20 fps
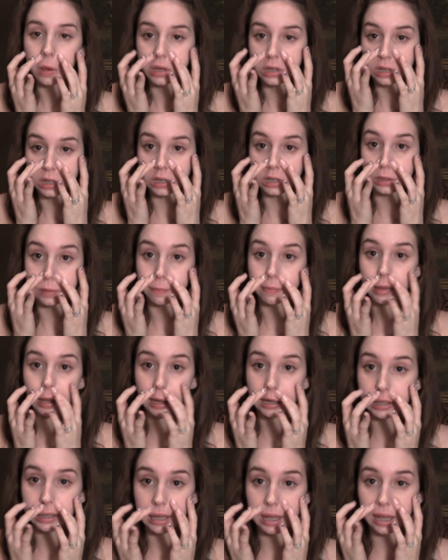So just
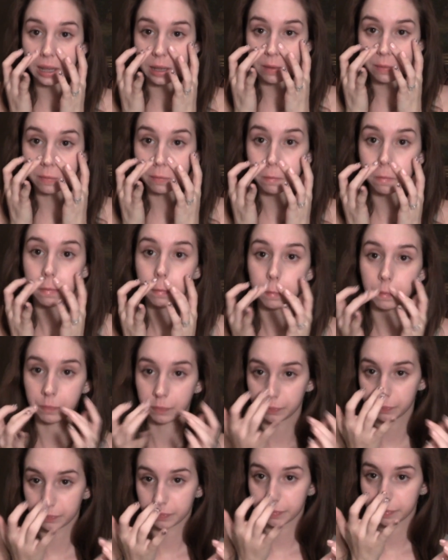blend it in
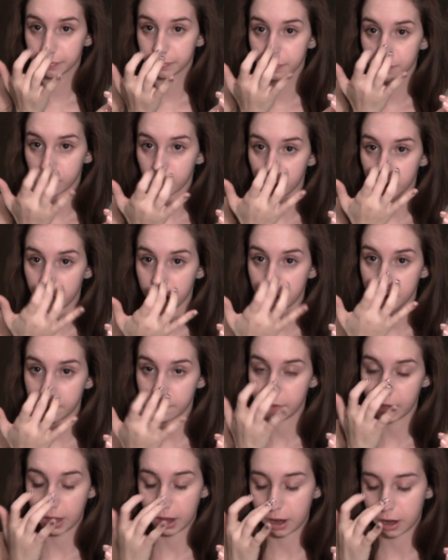with your
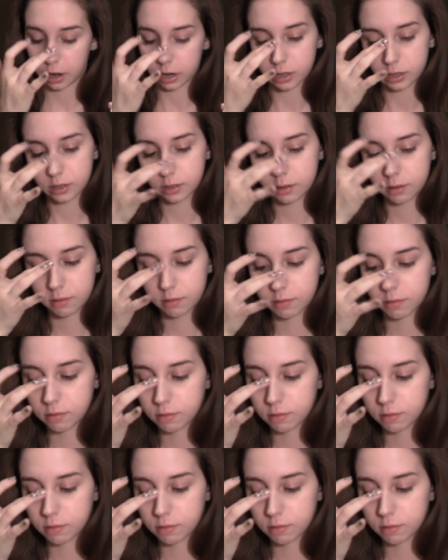fingers.